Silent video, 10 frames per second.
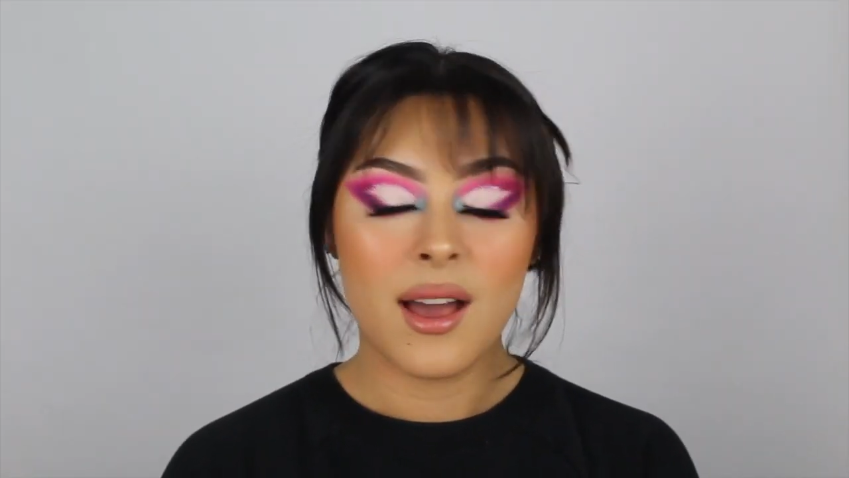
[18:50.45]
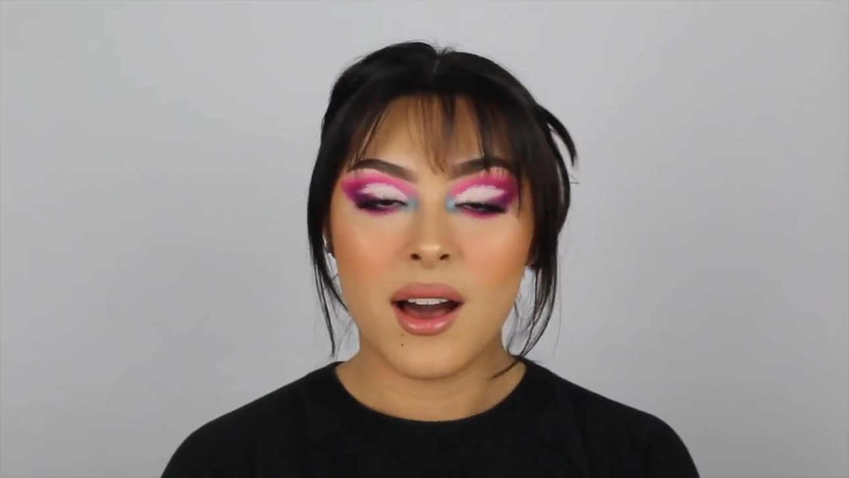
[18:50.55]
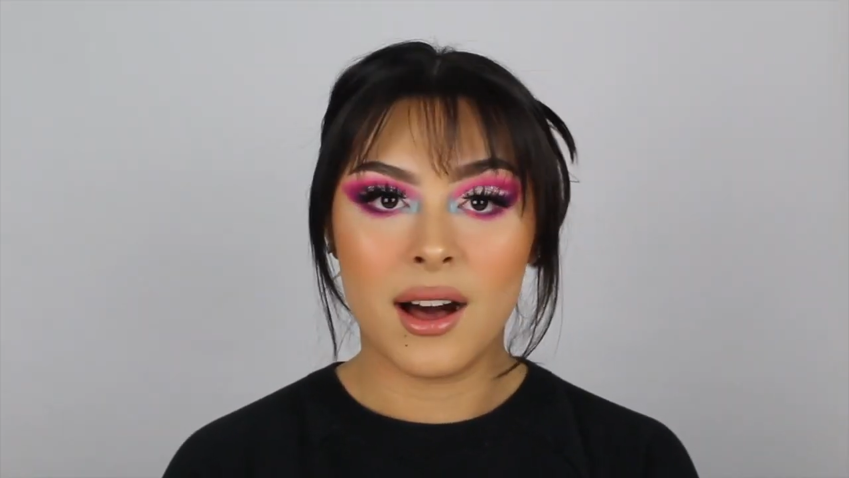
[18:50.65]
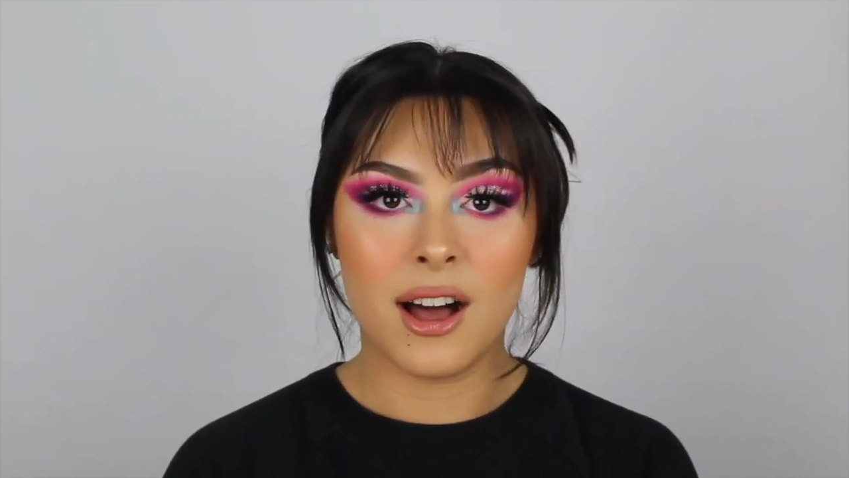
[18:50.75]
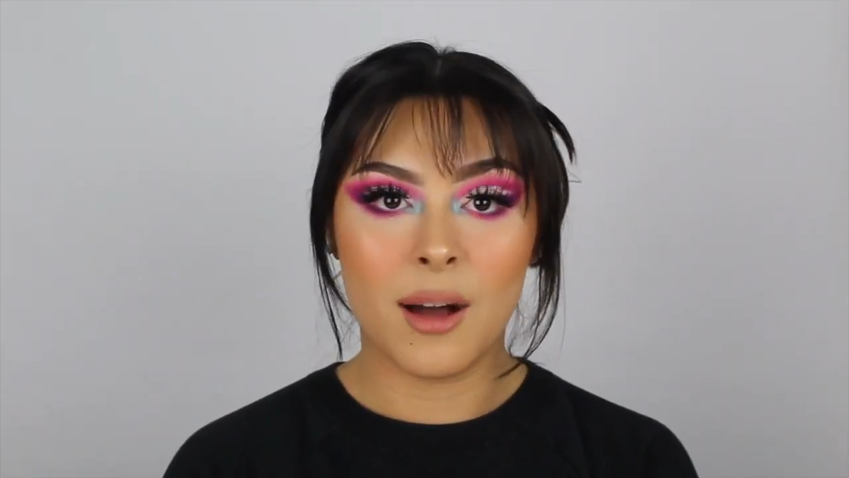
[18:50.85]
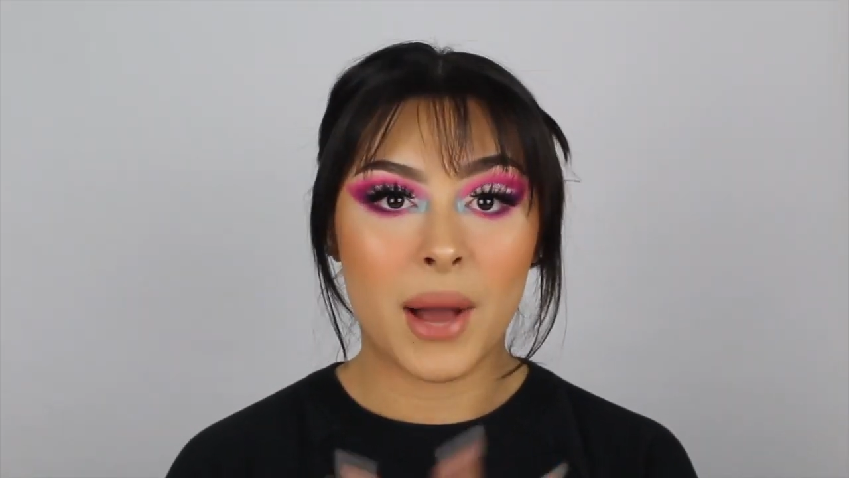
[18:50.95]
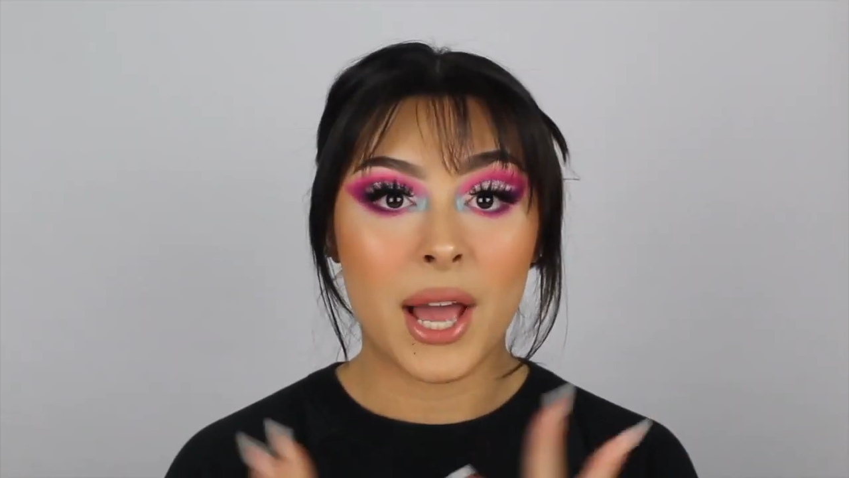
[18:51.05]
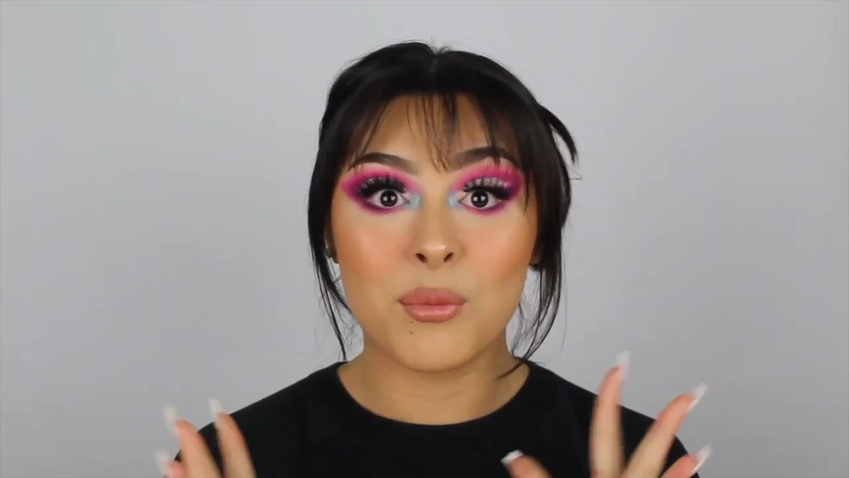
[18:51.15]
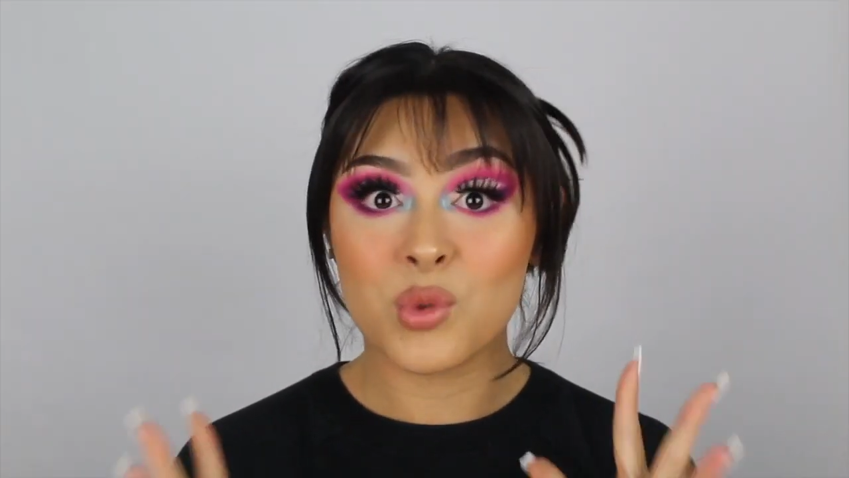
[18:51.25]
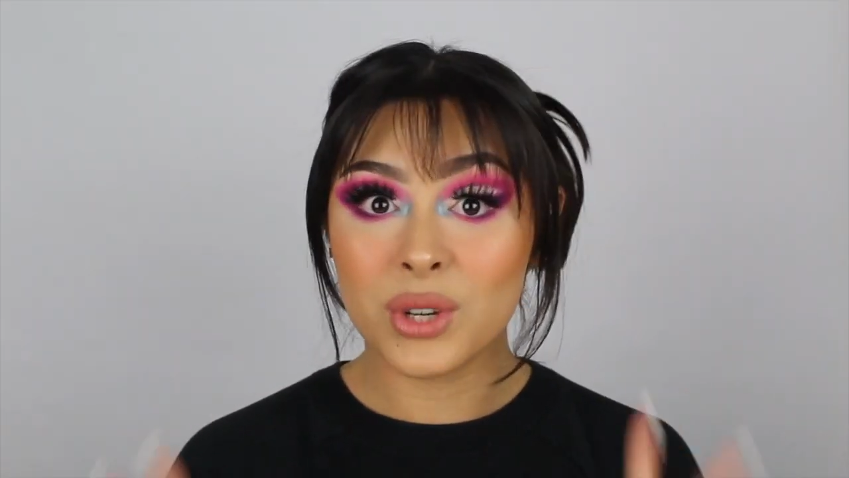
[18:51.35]

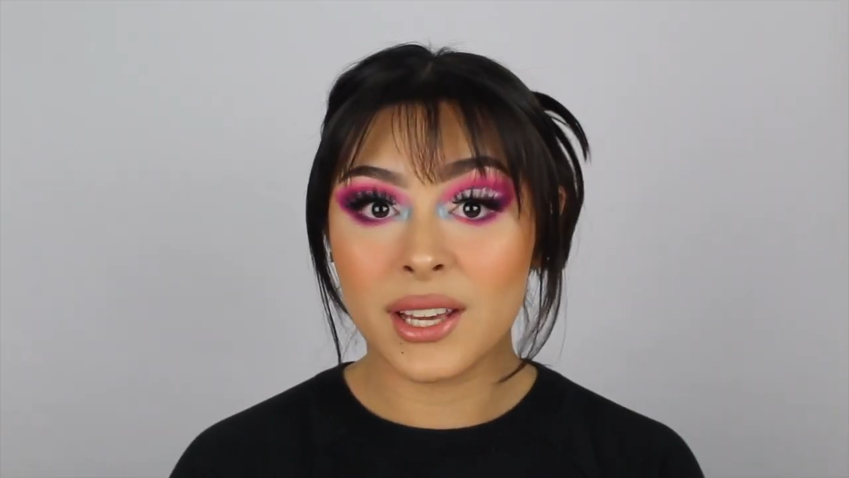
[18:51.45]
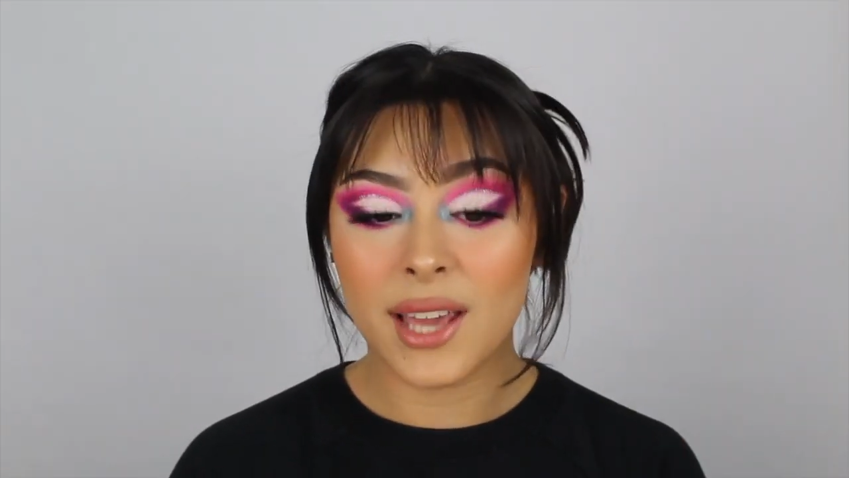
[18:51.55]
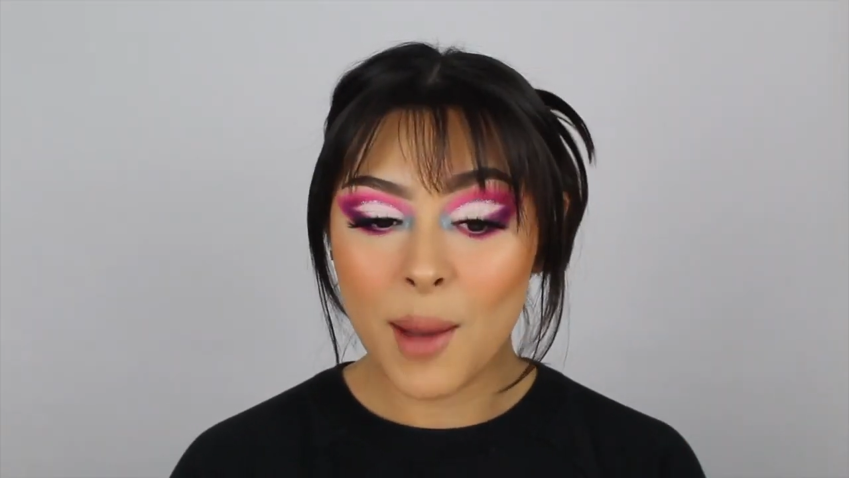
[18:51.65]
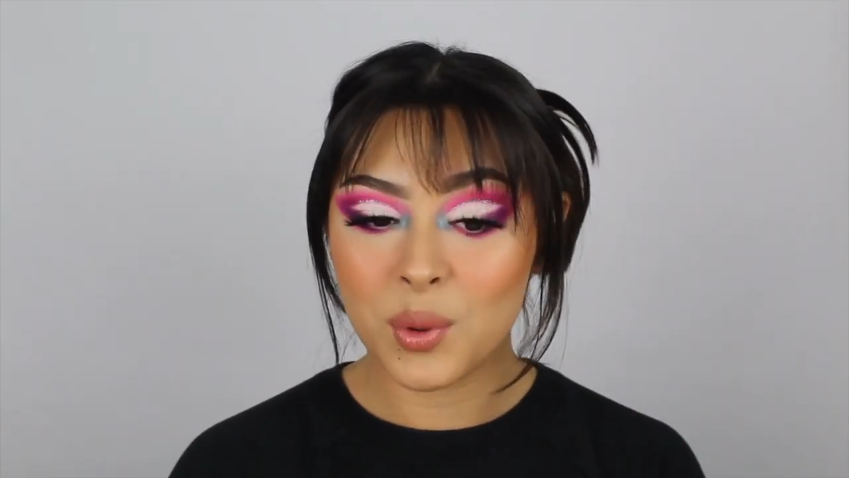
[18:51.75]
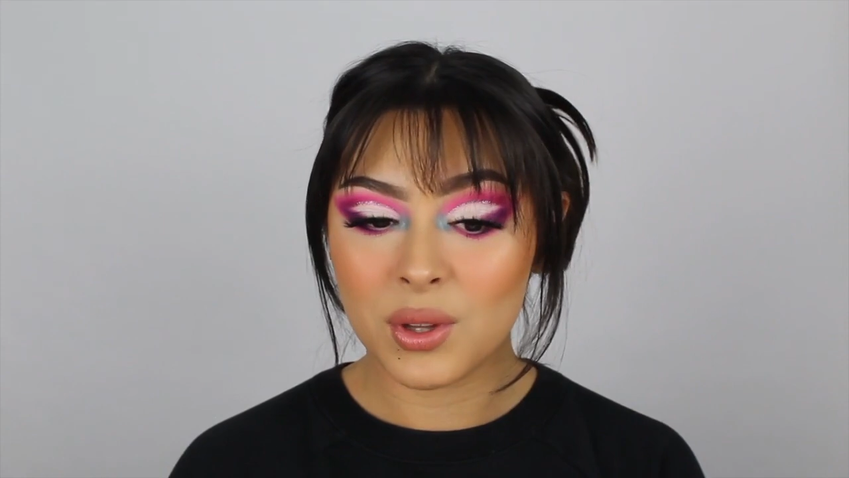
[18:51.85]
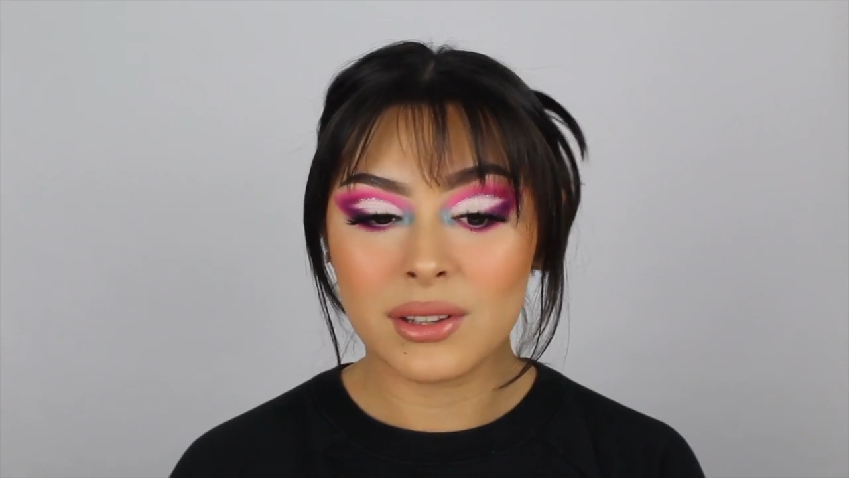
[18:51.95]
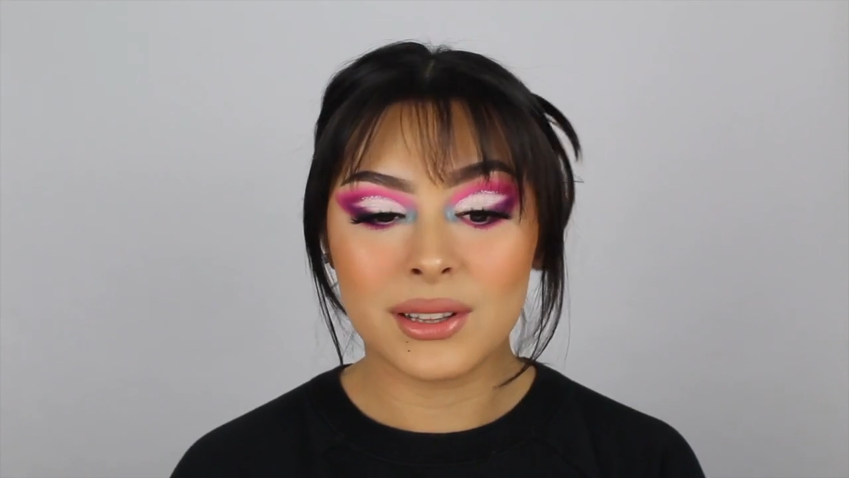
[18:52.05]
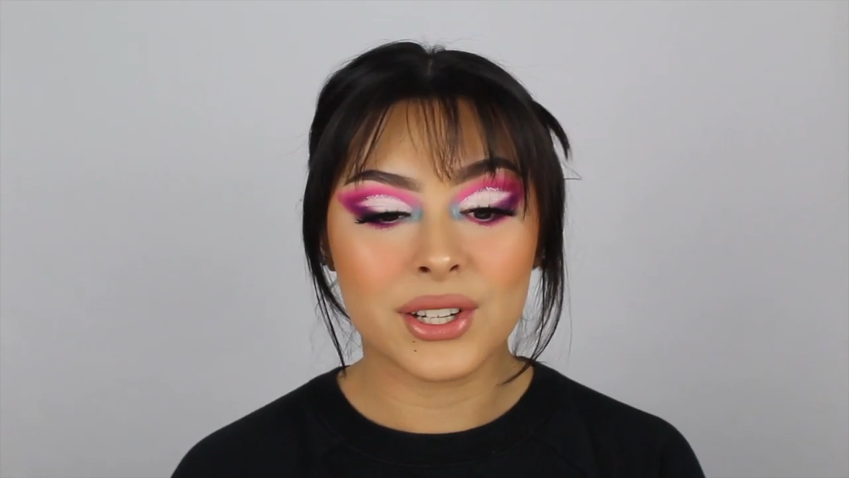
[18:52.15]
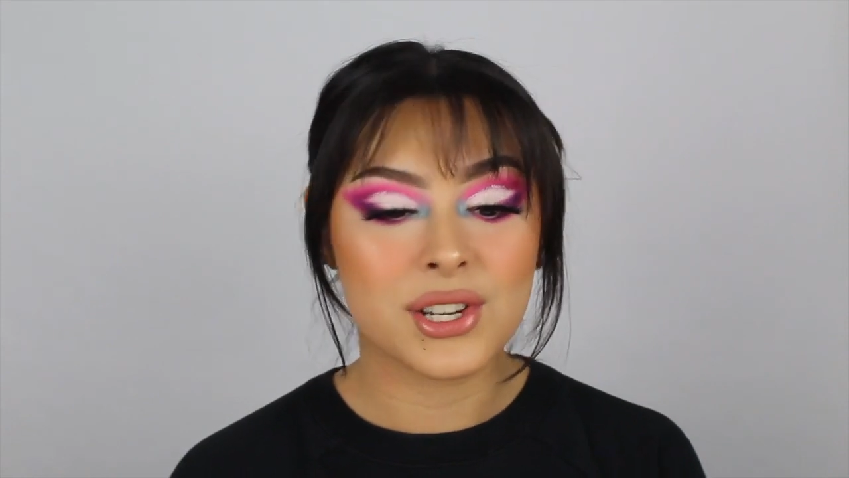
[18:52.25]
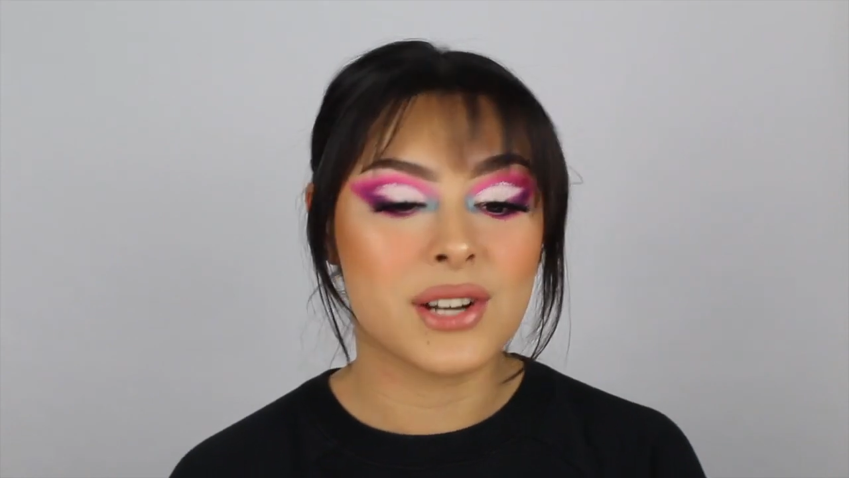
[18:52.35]
I'm really happy with how the
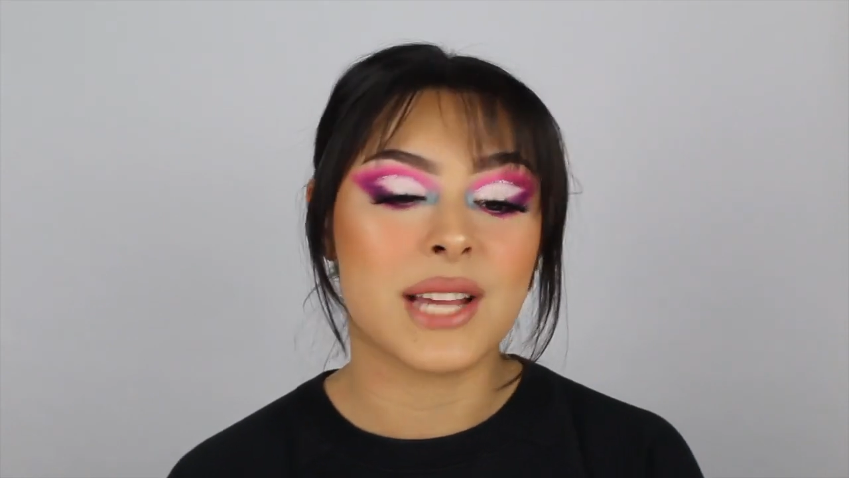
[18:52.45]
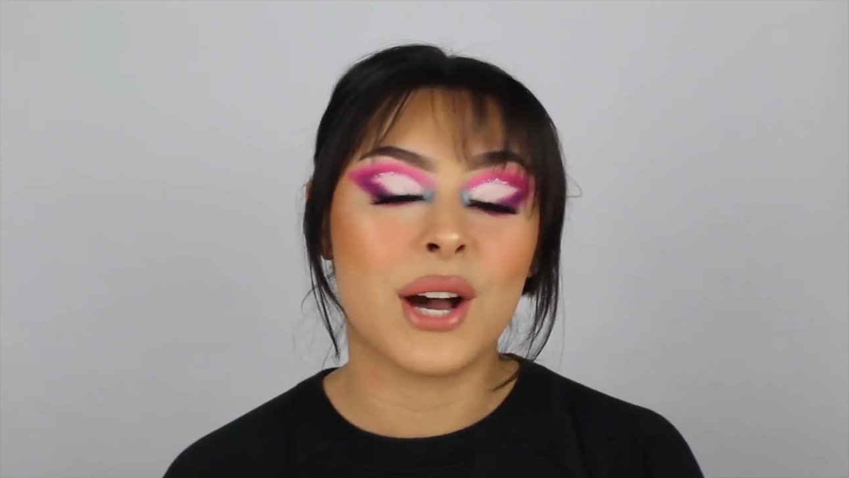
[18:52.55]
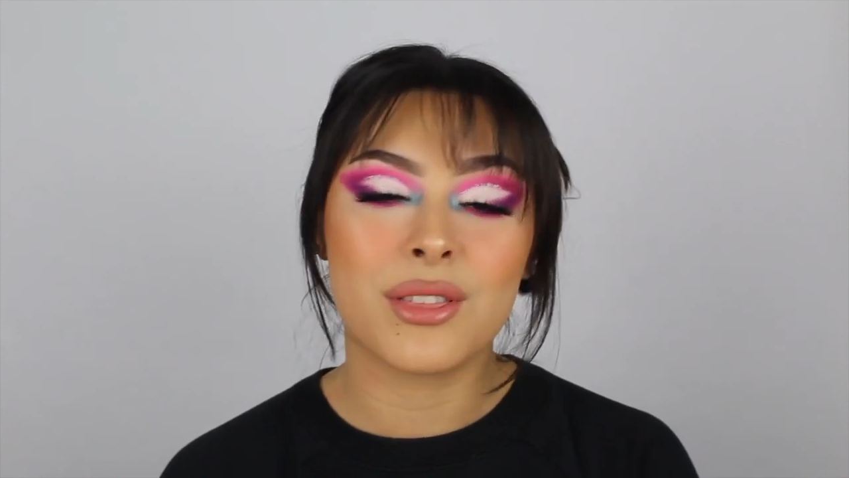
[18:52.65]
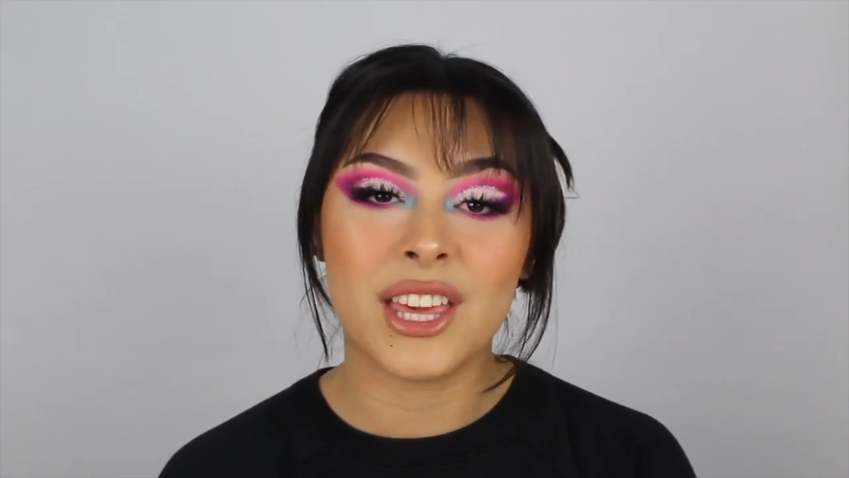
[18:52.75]
look turned out.